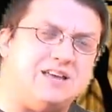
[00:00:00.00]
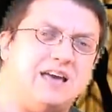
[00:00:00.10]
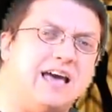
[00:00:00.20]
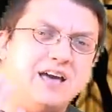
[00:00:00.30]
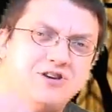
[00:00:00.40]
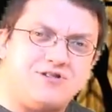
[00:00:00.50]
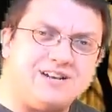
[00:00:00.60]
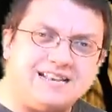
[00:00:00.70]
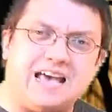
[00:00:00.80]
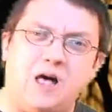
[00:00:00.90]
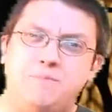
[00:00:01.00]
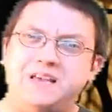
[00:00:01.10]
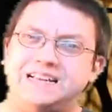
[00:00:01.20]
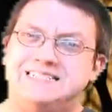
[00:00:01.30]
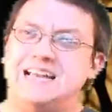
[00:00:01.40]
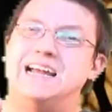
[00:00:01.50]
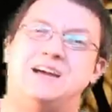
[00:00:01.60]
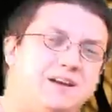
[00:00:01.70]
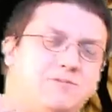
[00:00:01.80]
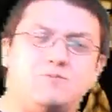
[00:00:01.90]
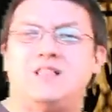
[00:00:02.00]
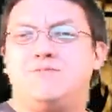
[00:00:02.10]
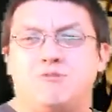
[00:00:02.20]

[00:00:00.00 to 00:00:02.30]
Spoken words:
You could tell because, well,